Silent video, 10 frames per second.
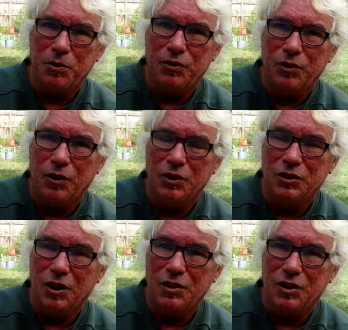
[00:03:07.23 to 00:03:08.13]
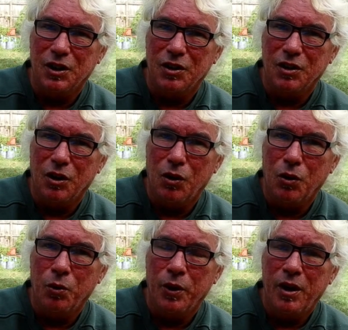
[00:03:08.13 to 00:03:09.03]
before it starts getting
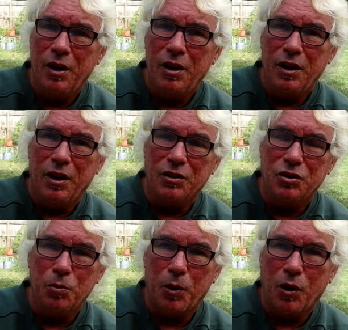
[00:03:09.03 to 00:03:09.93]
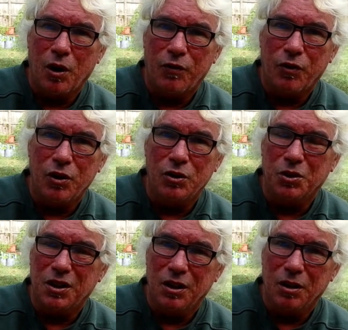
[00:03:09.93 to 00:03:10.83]
cold, and a super hard freeze
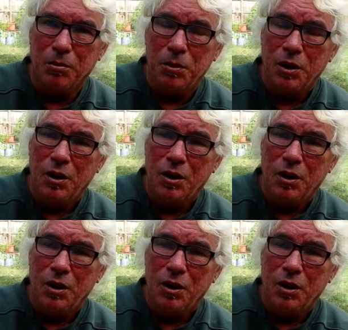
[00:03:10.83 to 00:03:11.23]
will kill them.